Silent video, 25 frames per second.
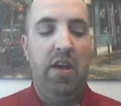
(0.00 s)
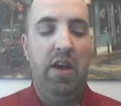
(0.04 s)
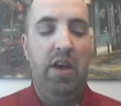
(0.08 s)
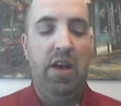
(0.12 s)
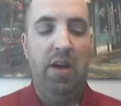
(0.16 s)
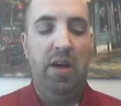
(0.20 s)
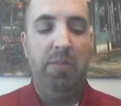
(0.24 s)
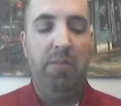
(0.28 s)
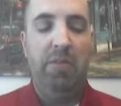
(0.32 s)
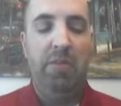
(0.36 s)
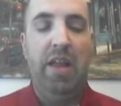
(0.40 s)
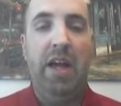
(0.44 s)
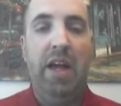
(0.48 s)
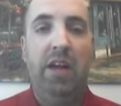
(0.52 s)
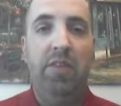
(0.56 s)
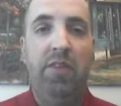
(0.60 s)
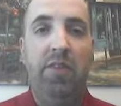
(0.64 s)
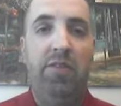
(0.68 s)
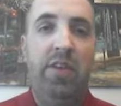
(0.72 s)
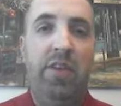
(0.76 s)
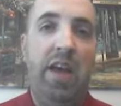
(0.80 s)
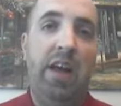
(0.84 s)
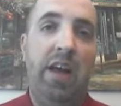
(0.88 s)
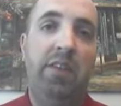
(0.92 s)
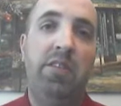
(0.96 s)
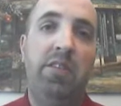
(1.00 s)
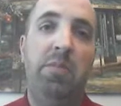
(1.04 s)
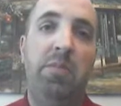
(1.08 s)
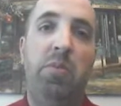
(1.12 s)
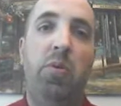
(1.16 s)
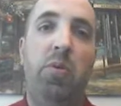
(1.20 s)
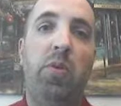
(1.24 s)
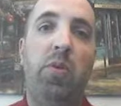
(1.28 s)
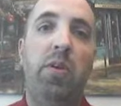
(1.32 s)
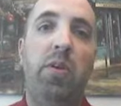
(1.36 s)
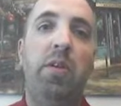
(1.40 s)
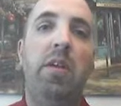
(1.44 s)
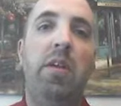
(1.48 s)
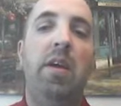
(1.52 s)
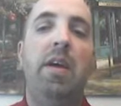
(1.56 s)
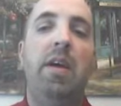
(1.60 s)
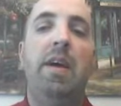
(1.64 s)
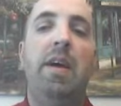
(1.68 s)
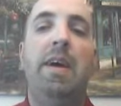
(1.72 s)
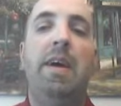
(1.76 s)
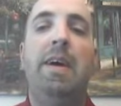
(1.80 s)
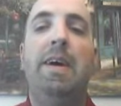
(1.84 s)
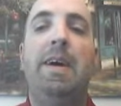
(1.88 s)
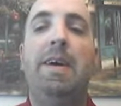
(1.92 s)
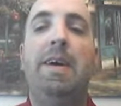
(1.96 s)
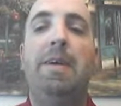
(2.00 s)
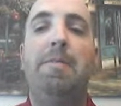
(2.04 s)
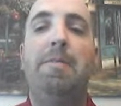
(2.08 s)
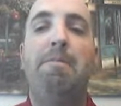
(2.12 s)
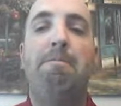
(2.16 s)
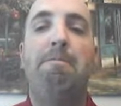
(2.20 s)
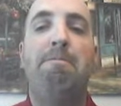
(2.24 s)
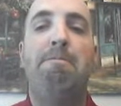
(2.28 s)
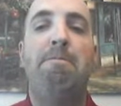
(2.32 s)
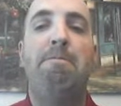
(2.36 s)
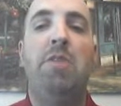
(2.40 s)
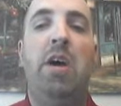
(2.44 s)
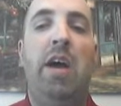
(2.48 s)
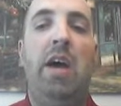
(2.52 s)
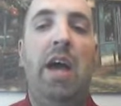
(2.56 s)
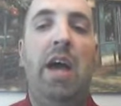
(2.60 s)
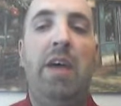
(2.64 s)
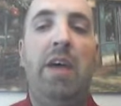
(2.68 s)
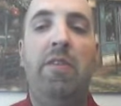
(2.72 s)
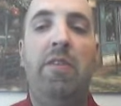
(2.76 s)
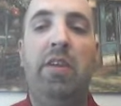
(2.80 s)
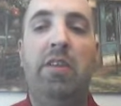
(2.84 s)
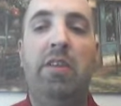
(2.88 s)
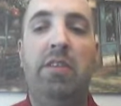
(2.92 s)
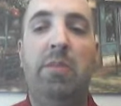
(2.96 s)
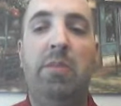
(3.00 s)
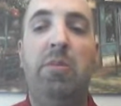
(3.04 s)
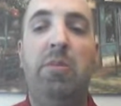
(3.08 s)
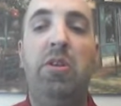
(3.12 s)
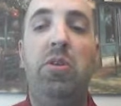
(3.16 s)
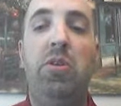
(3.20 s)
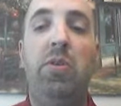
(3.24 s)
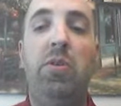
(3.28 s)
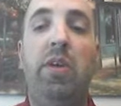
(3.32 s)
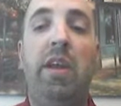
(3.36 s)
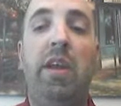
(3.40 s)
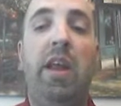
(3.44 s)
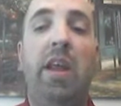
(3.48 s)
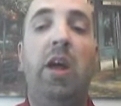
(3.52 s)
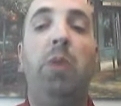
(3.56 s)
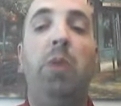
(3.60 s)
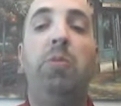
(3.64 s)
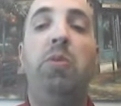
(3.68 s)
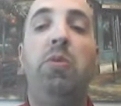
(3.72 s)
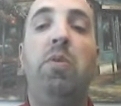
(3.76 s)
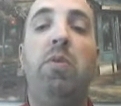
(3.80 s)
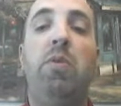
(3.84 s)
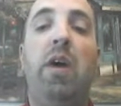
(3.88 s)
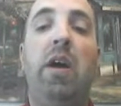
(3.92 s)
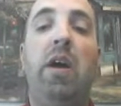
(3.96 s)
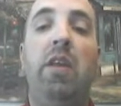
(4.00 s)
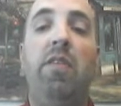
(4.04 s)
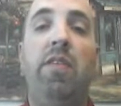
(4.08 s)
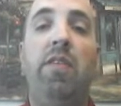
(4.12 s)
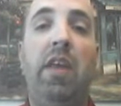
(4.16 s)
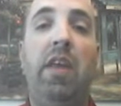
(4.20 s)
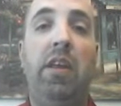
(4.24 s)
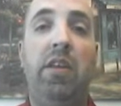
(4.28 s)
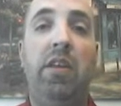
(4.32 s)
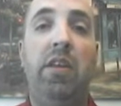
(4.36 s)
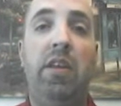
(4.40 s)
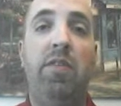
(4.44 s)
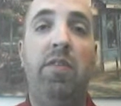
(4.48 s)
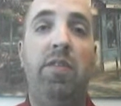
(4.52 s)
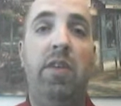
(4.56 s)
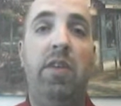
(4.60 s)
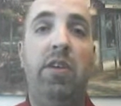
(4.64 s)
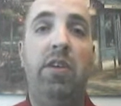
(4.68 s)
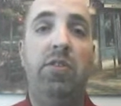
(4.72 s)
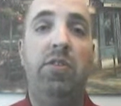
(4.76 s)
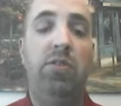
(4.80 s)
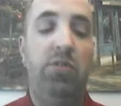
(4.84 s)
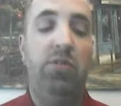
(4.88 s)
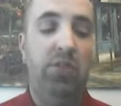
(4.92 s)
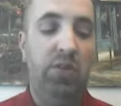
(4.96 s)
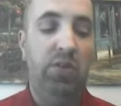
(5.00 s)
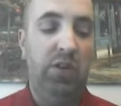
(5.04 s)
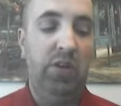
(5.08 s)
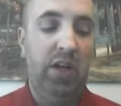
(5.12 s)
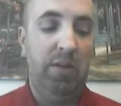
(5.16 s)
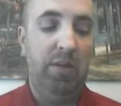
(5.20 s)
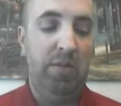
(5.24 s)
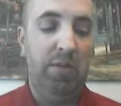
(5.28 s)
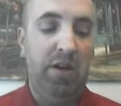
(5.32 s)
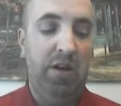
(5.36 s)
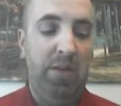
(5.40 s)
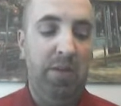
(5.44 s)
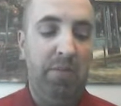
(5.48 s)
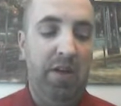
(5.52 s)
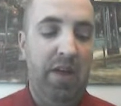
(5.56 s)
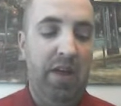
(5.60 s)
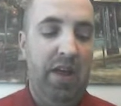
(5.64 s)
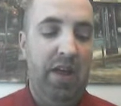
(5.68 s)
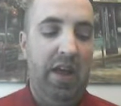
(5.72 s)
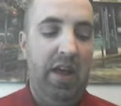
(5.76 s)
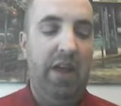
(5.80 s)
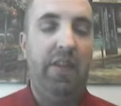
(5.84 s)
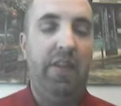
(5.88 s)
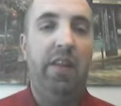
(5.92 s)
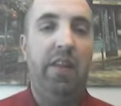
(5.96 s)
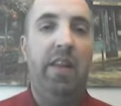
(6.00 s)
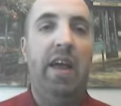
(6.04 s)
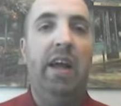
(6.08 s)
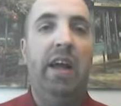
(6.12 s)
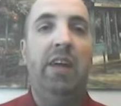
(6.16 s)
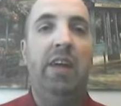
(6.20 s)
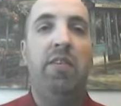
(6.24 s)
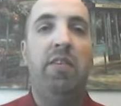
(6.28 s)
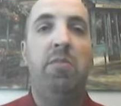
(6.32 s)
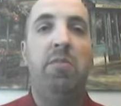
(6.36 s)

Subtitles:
Lack of tech support, not having somebody who can help you out if issues do come up. And then lack